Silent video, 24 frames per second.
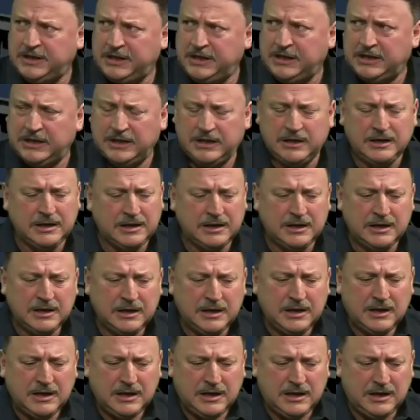I mean, it doesn't
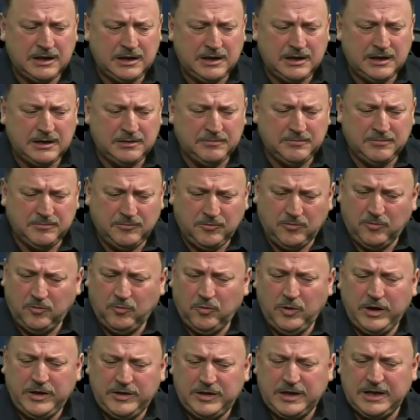believe in it, but
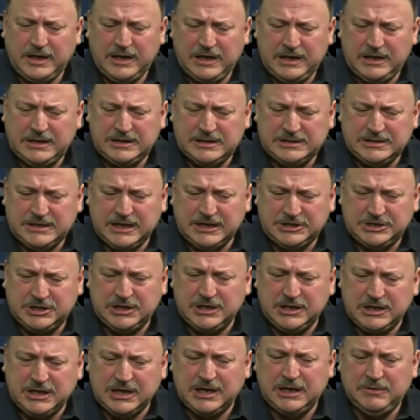it will be there.
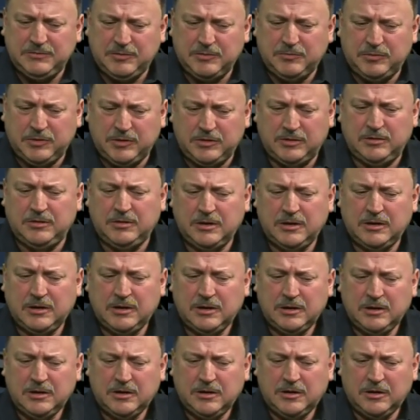
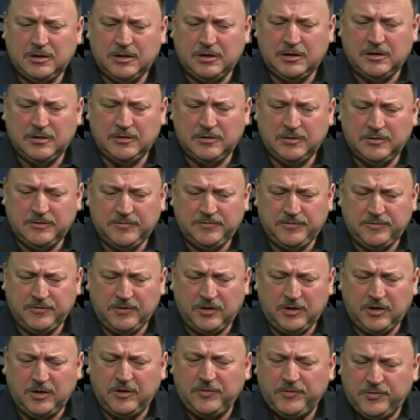Whether it is
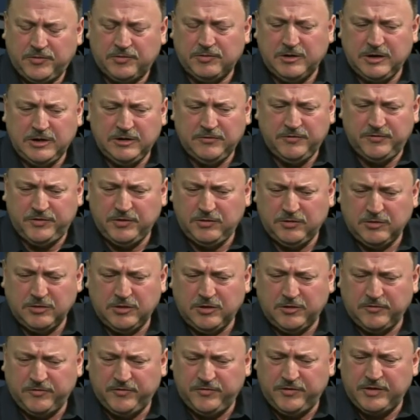actually capable
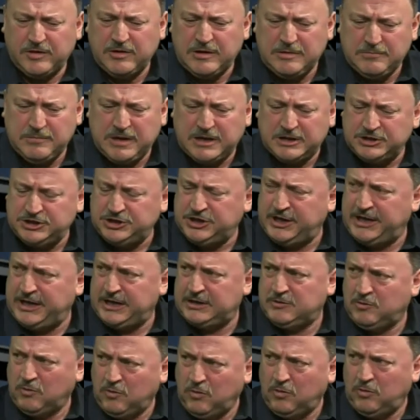
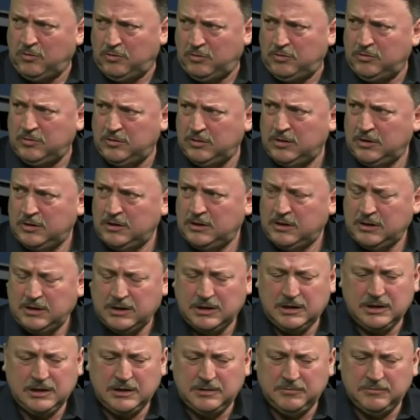of offering
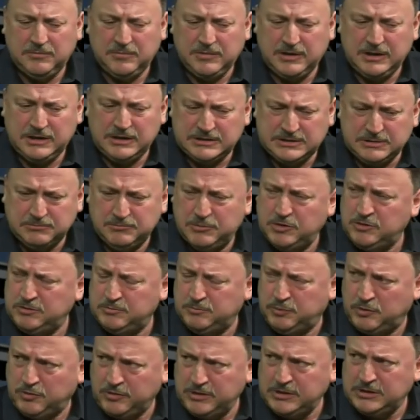Phil Goff very
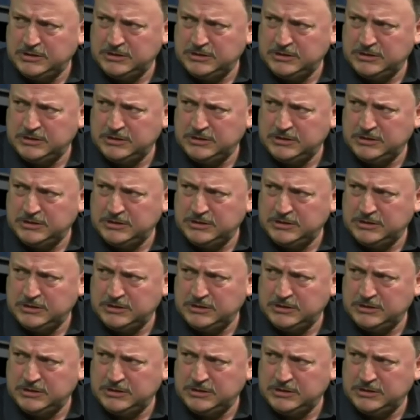much at